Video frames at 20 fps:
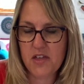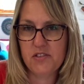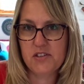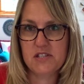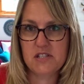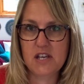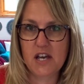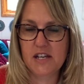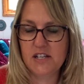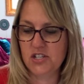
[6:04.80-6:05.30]
other
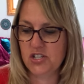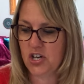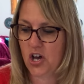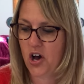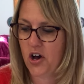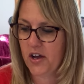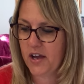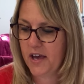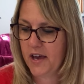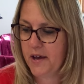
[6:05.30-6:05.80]
side
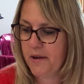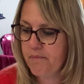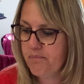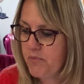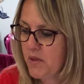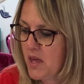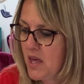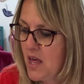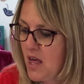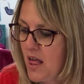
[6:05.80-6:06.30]
darker.
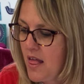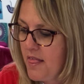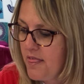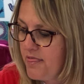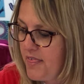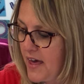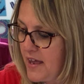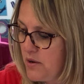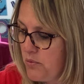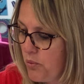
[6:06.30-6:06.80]

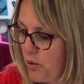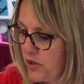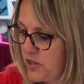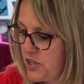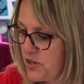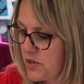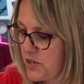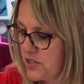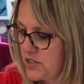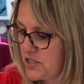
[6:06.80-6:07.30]
Then what
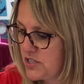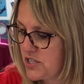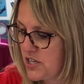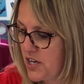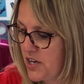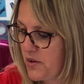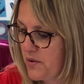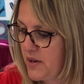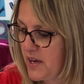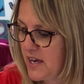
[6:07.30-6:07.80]
you can
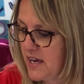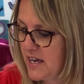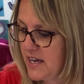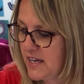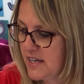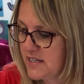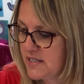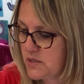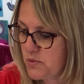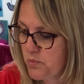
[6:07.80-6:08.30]
do
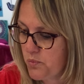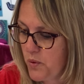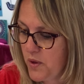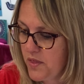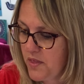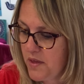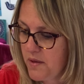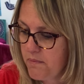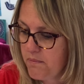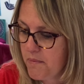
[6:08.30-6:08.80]
is, with
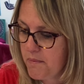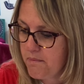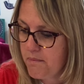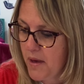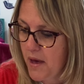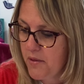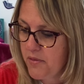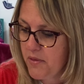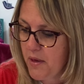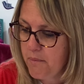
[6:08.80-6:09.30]

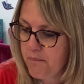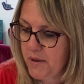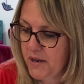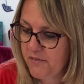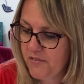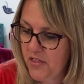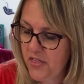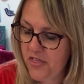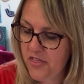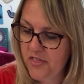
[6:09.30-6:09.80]
a bit
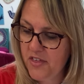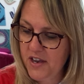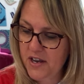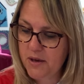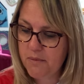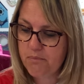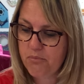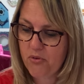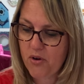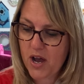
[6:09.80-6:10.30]
of a
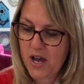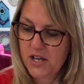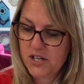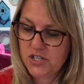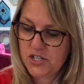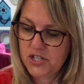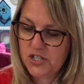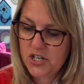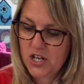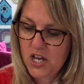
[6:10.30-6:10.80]
thinner
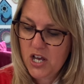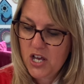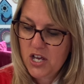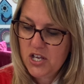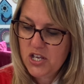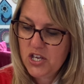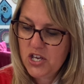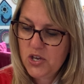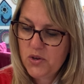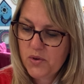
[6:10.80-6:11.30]
brush,
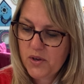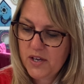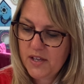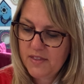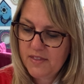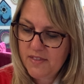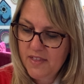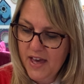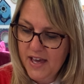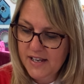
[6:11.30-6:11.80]
you
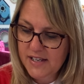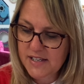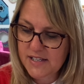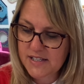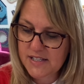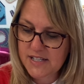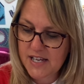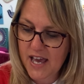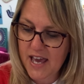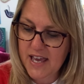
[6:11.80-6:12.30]
can then
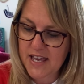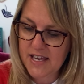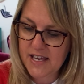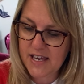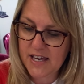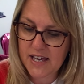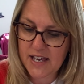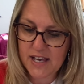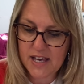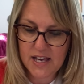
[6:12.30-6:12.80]
take
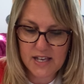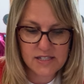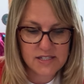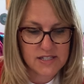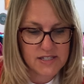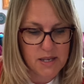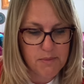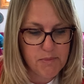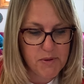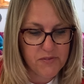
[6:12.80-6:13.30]

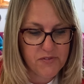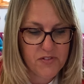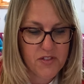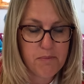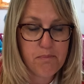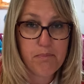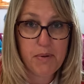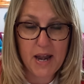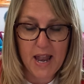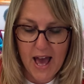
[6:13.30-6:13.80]
some of the
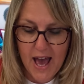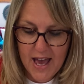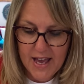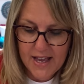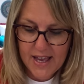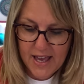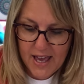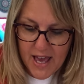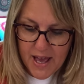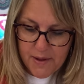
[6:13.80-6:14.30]

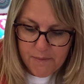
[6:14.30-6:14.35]
black